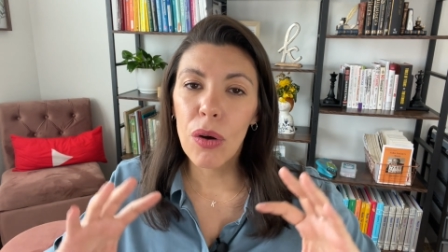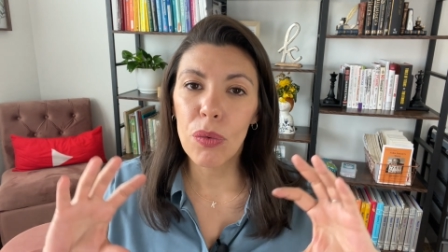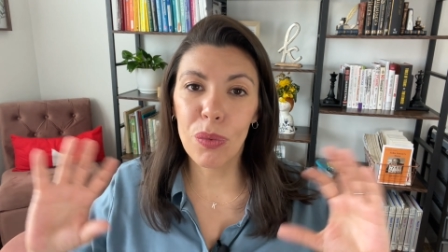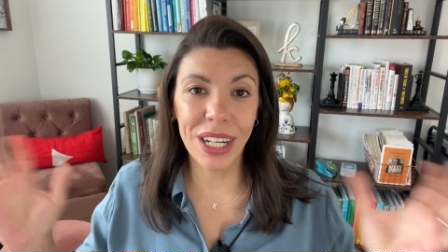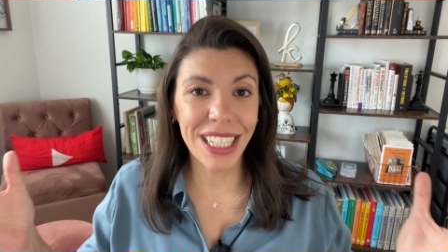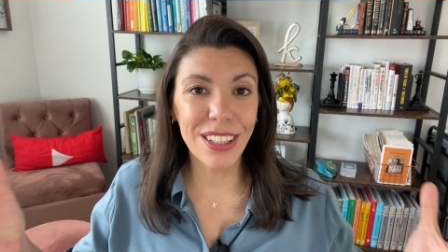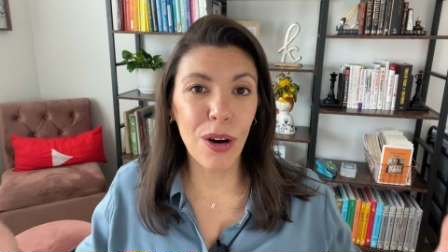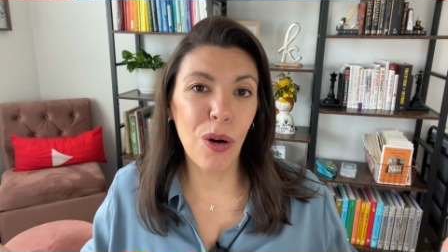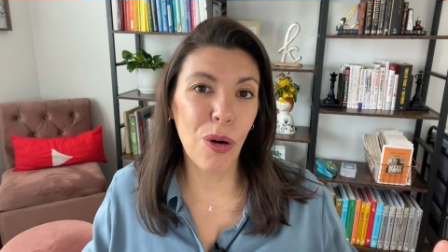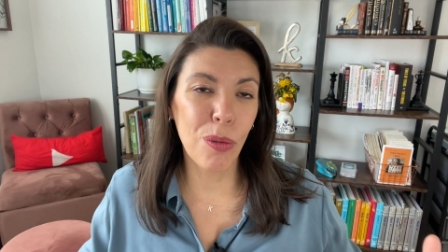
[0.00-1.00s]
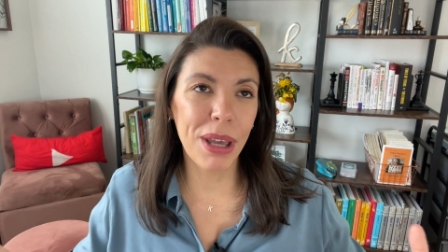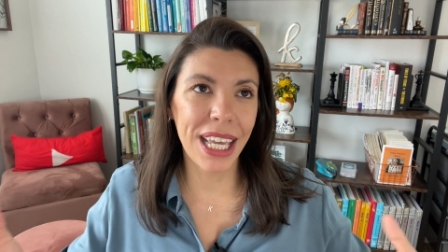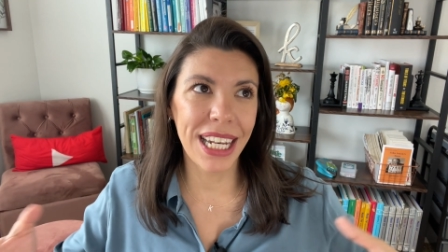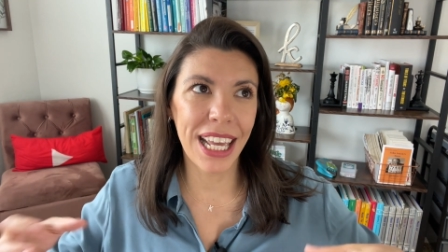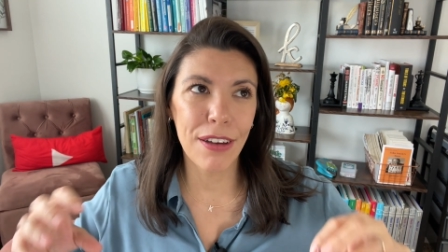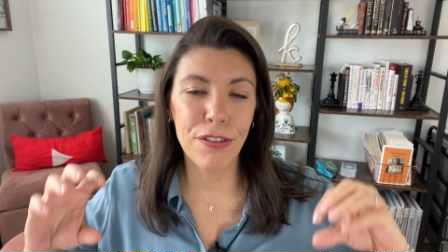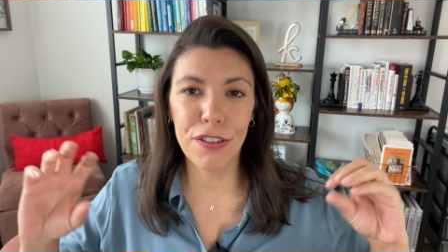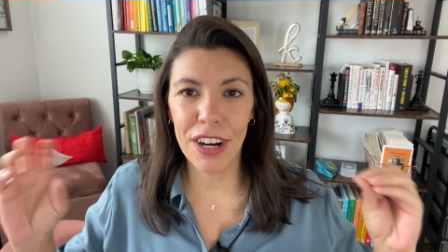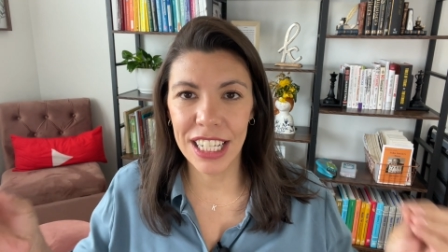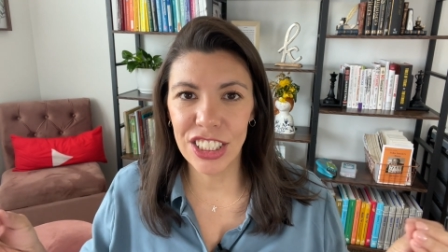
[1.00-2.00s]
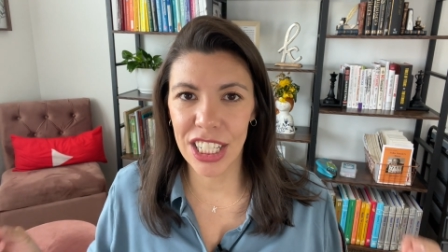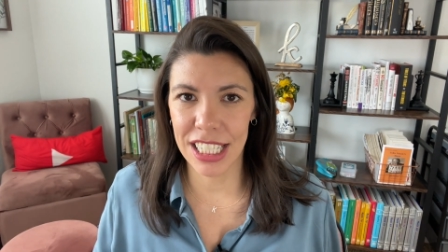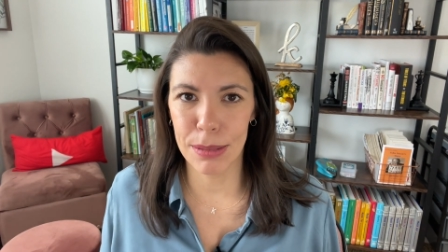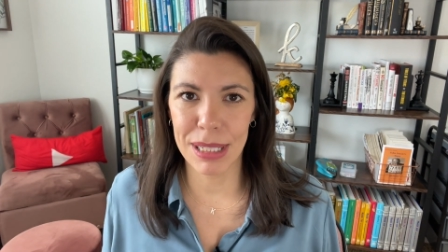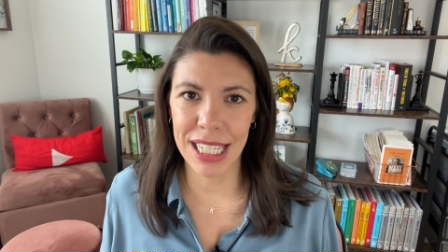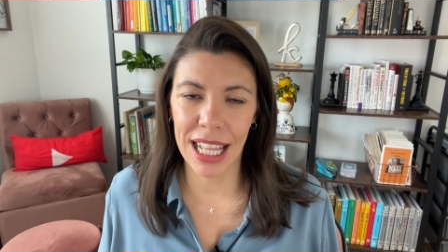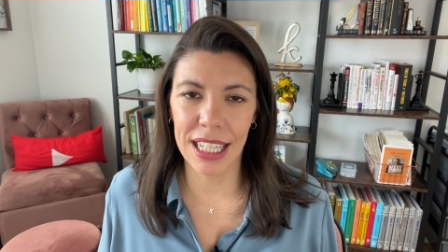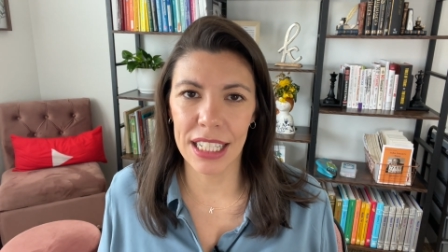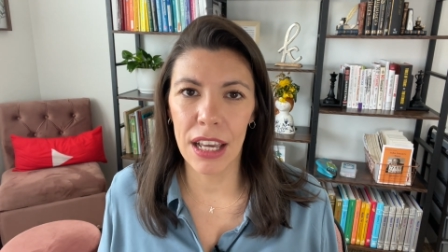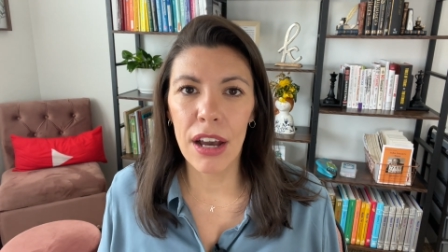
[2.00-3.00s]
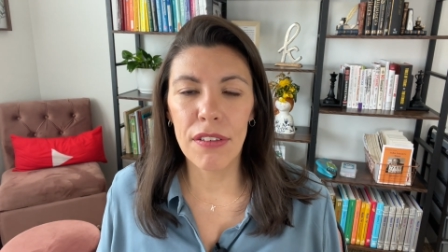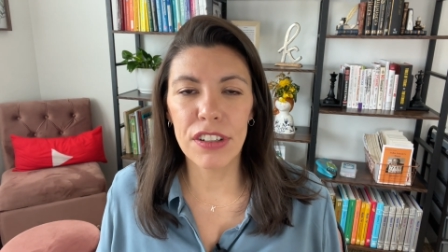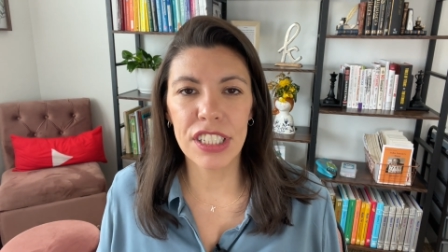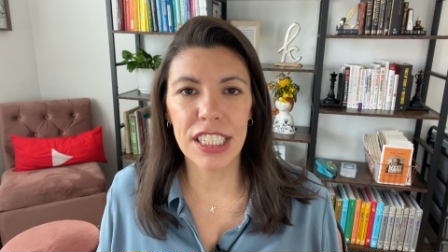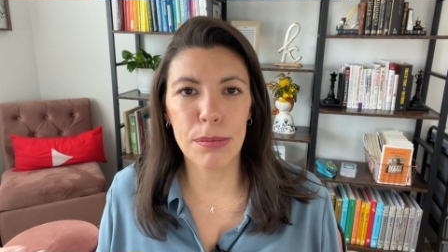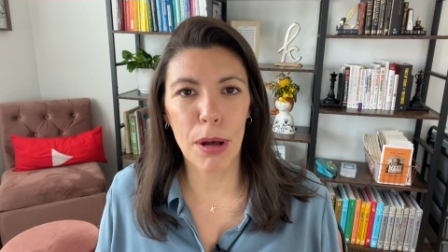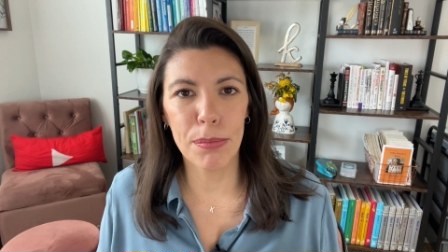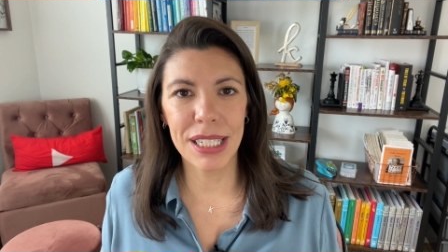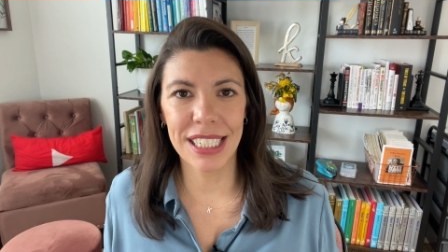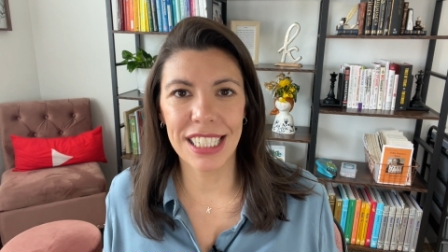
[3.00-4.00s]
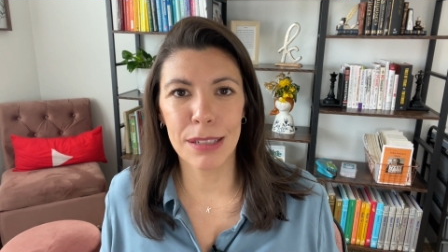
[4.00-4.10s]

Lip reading: running the home in a franchise mentality versus small business.